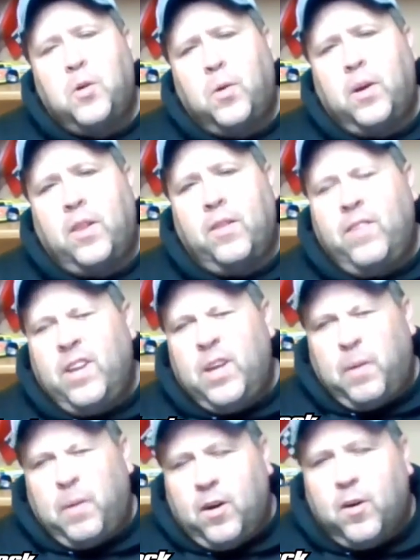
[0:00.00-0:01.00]
show it on the
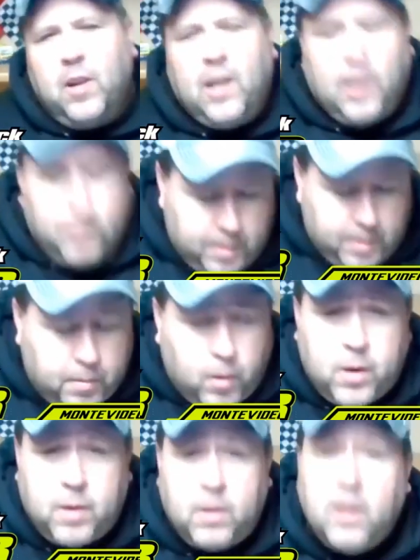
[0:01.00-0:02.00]
video. I heard a little bit
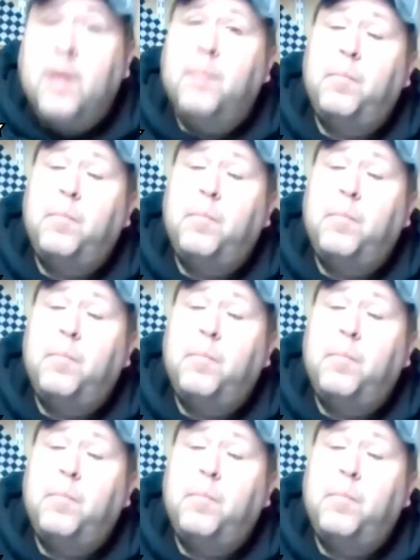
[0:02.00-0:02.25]
about it.